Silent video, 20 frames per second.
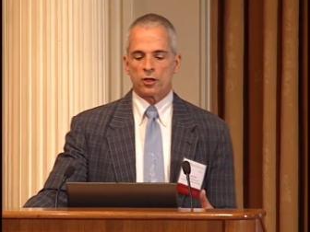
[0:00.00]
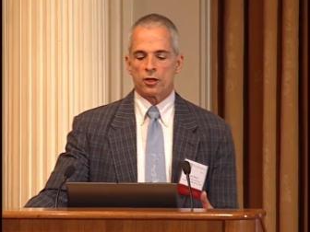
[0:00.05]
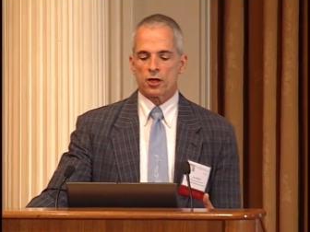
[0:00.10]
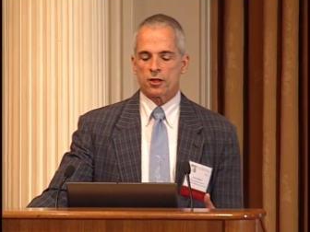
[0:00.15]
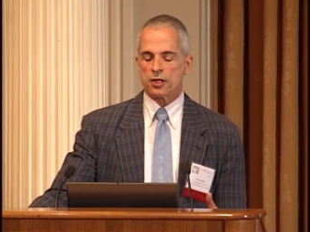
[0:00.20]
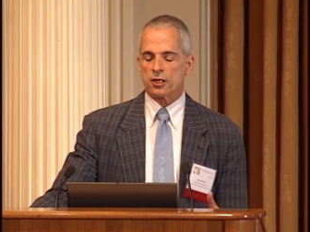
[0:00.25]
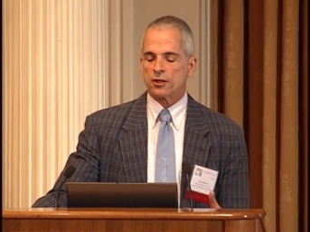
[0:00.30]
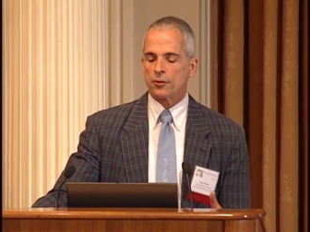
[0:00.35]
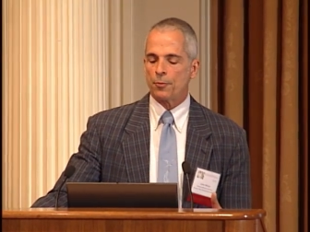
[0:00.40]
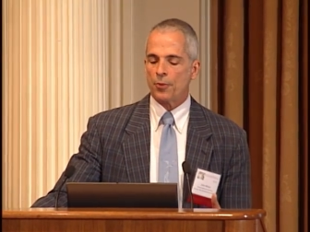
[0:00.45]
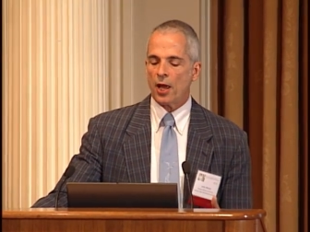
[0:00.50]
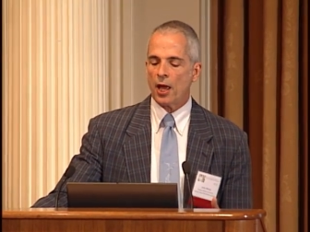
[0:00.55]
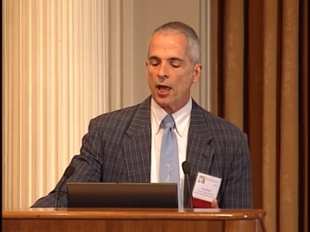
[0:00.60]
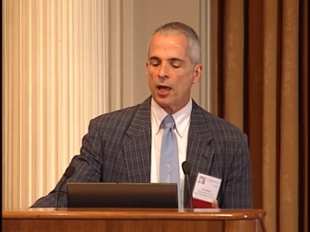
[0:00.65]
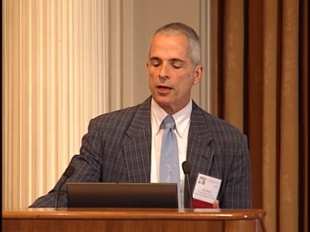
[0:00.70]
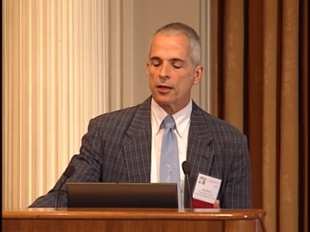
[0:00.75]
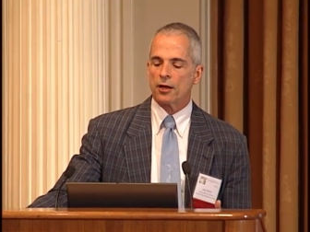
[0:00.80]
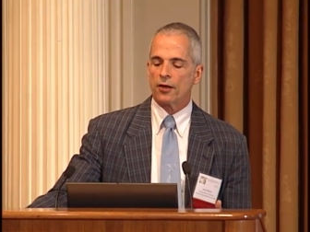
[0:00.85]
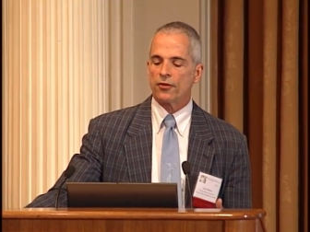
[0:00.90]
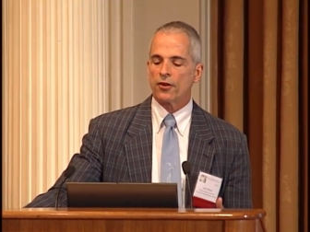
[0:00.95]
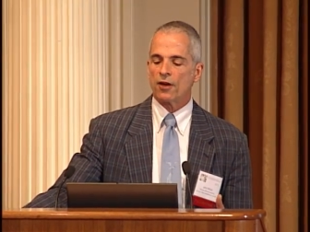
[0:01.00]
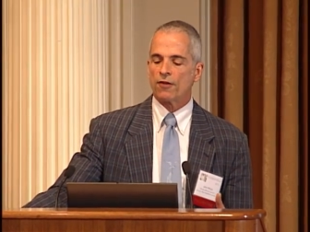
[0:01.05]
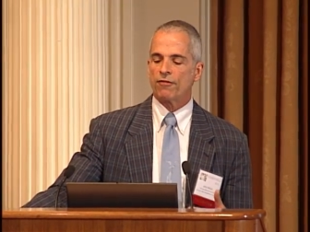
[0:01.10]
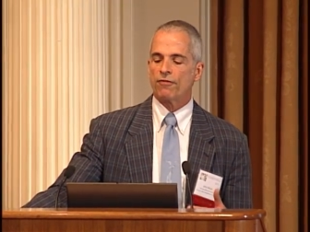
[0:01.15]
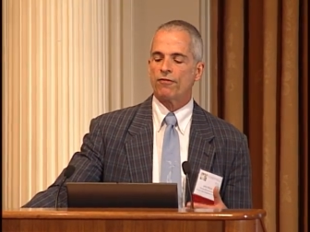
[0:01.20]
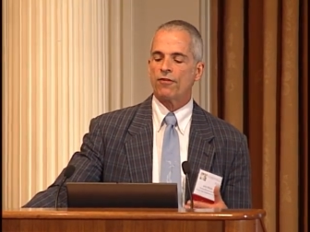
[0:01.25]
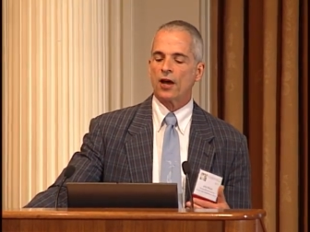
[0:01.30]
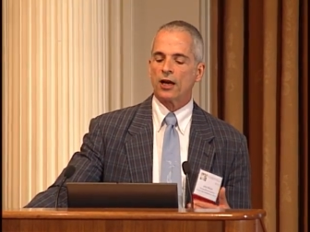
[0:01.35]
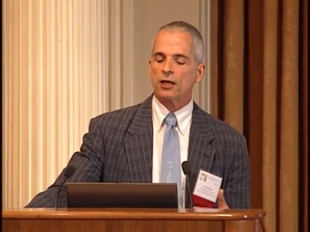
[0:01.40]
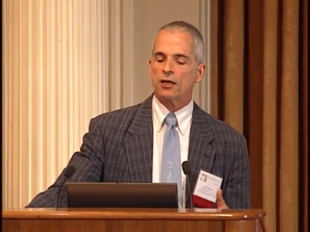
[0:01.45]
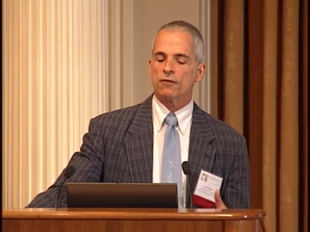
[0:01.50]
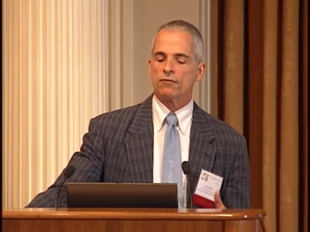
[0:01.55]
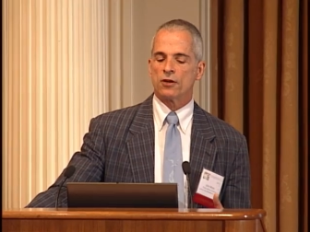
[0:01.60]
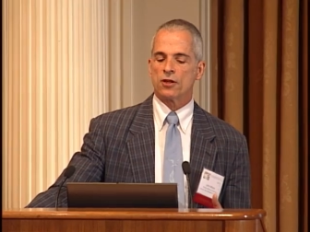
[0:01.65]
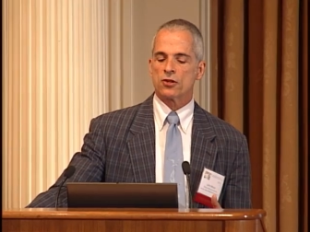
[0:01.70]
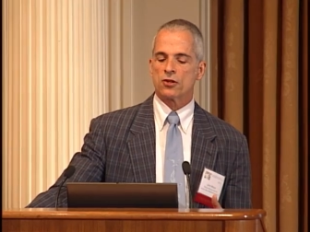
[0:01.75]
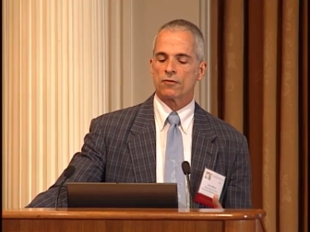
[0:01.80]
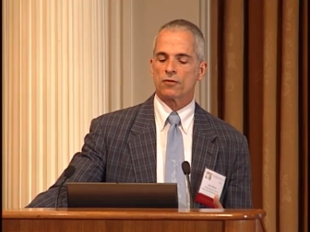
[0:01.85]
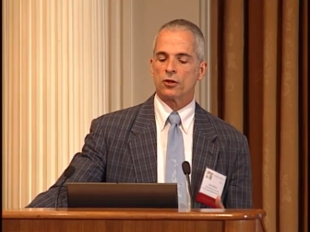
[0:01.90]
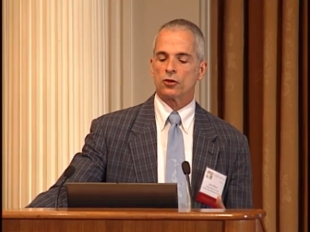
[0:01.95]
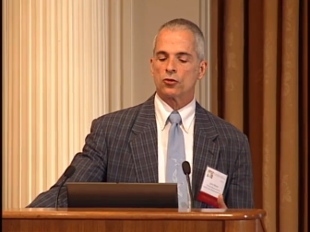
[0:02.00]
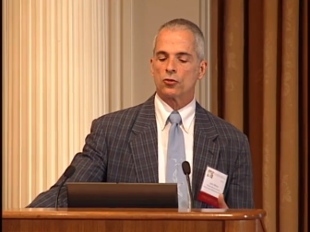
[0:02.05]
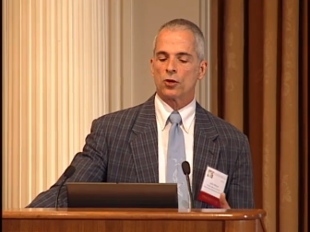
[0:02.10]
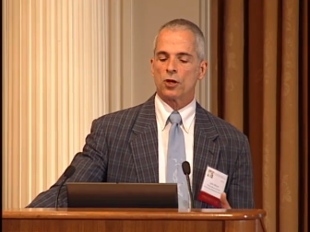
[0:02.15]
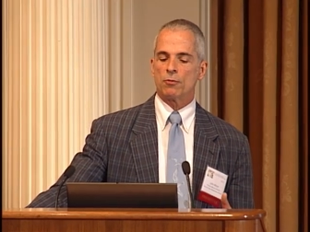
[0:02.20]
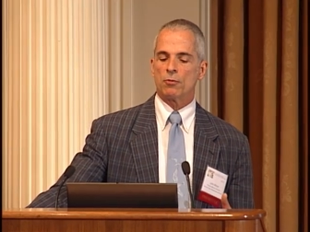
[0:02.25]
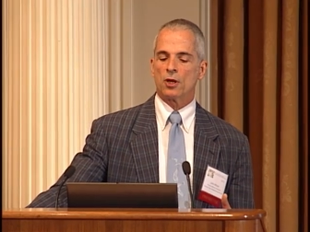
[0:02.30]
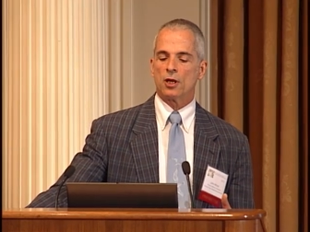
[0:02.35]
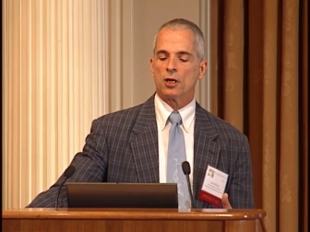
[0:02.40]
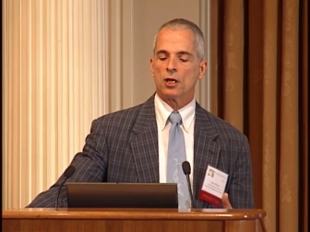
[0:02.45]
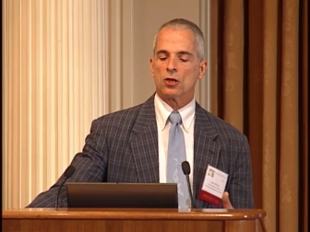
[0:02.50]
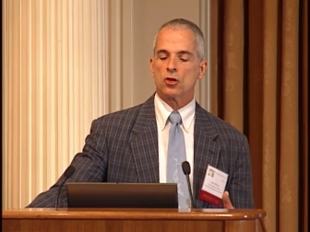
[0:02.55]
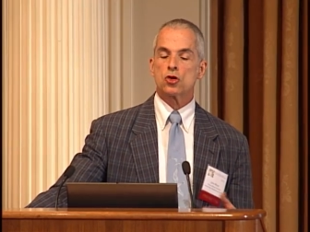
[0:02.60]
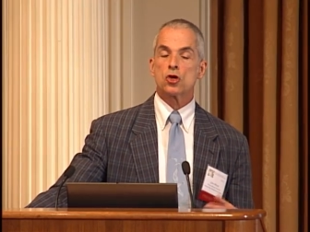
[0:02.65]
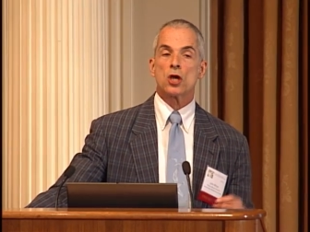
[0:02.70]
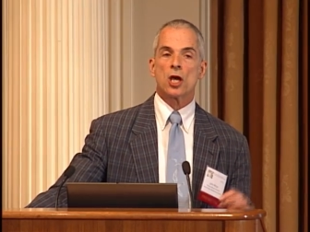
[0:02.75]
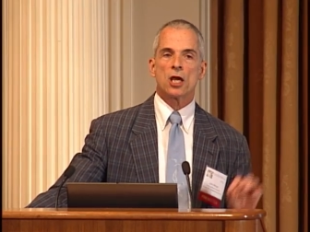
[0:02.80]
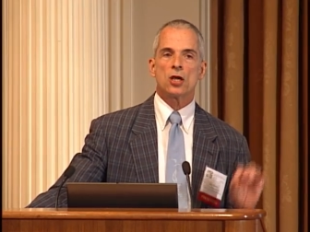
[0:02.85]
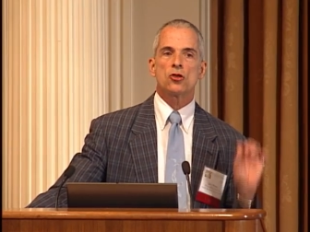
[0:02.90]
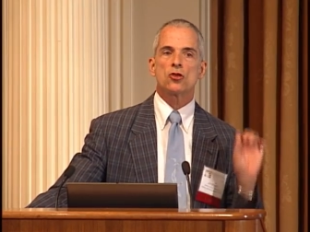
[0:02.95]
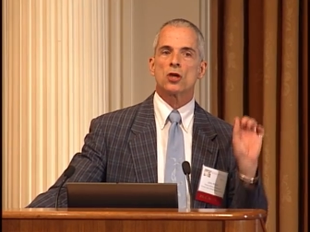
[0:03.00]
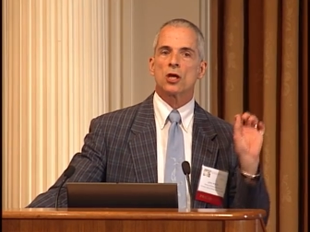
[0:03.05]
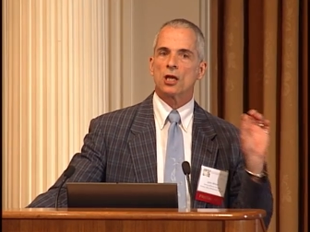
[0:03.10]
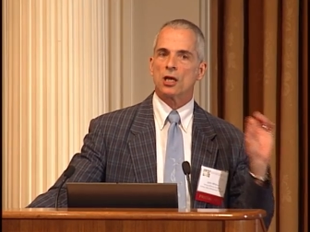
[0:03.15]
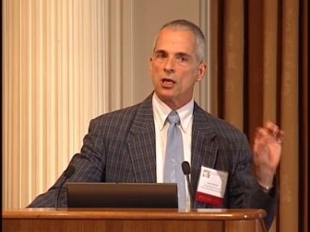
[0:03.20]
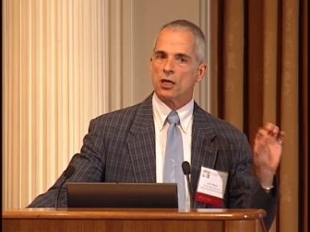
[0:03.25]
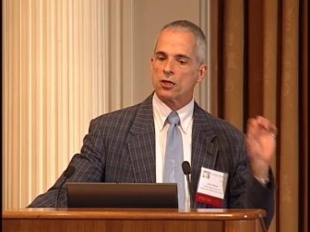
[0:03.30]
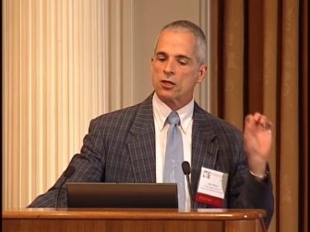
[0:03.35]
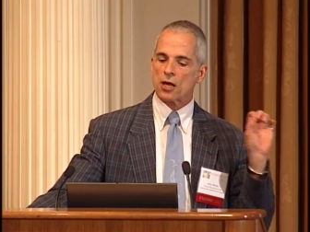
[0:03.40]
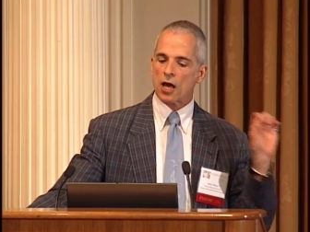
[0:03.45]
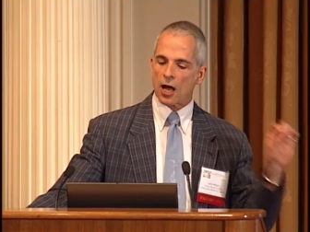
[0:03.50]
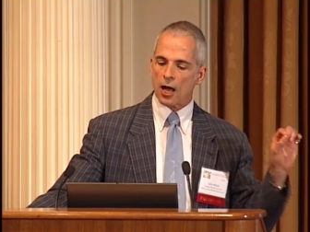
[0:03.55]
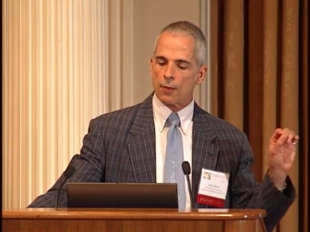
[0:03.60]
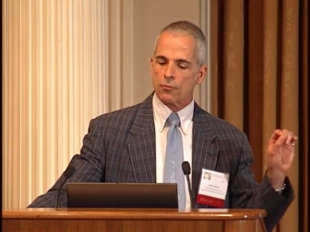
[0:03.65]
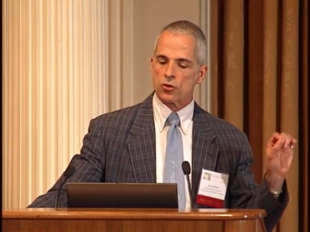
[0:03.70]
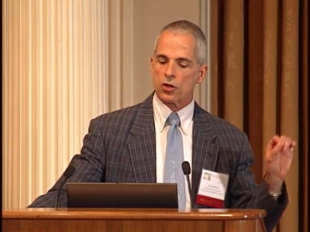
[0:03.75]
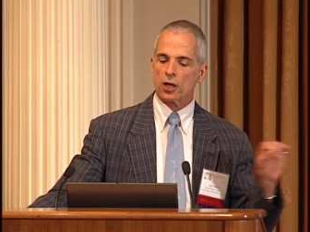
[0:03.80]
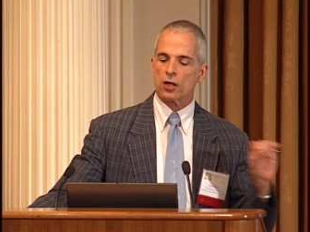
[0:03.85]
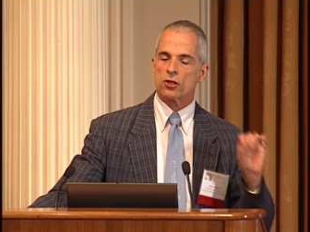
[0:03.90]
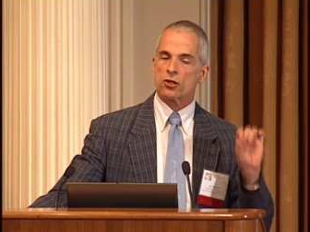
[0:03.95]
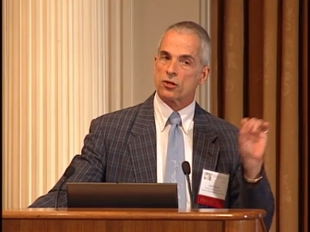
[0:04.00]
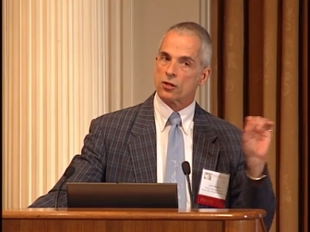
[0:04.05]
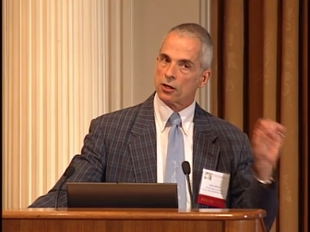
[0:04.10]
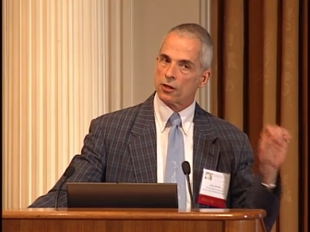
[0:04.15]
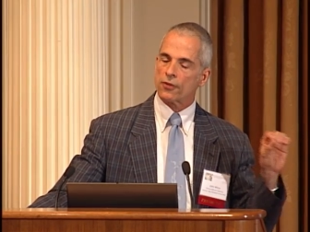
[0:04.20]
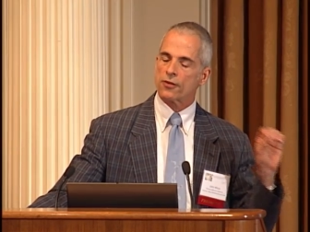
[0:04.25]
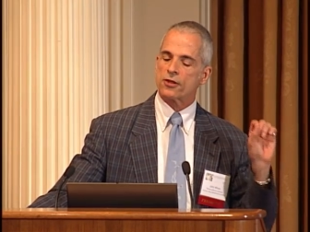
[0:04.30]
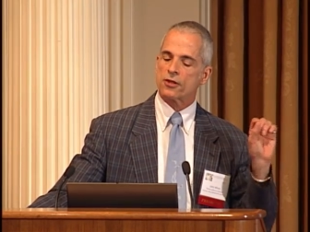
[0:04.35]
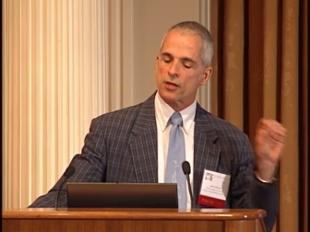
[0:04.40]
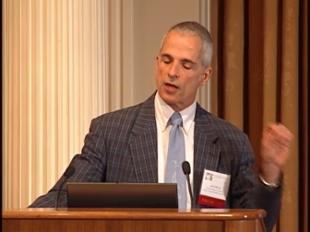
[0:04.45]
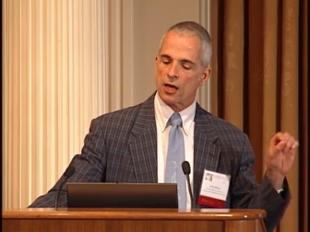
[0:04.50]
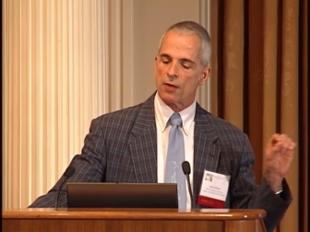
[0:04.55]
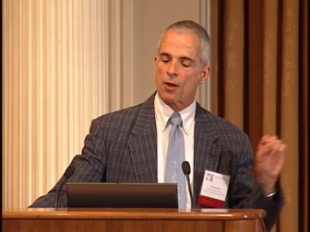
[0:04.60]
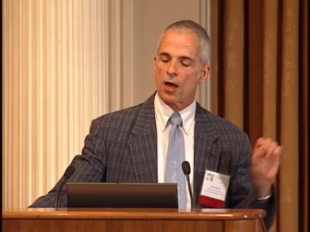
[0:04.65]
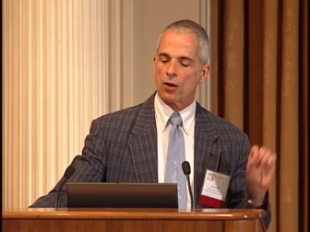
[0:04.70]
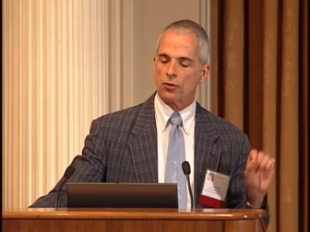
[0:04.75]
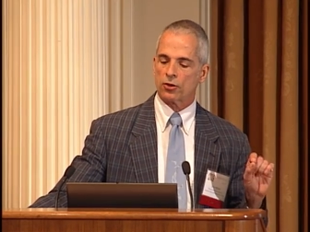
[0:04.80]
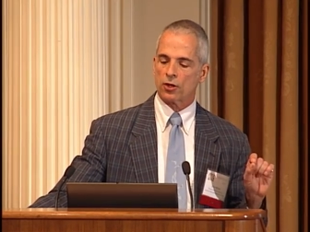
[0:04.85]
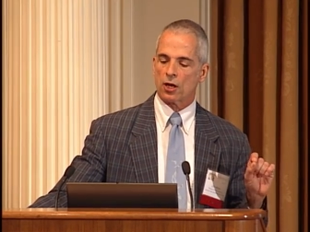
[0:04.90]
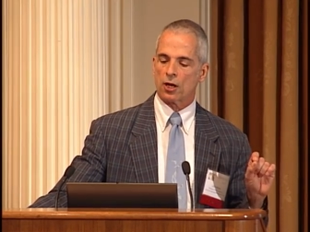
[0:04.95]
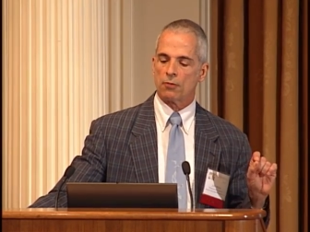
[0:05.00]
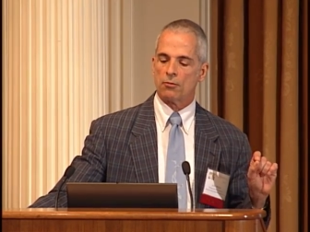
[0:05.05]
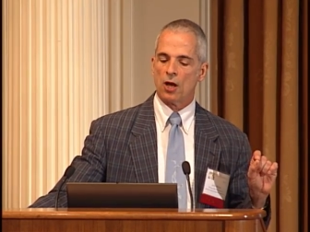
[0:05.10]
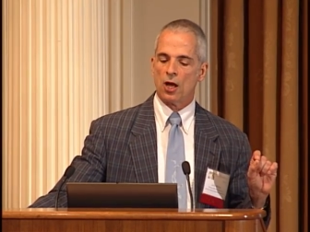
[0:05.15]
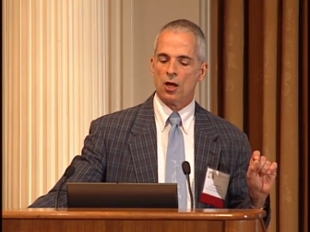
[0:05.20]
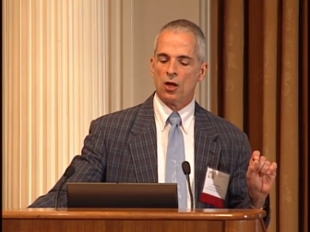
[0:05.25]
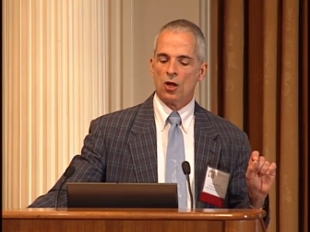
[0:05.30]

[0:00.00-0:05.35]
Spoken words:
does it depend on the effectiveness of the treatment in changing its object, still the same outcome,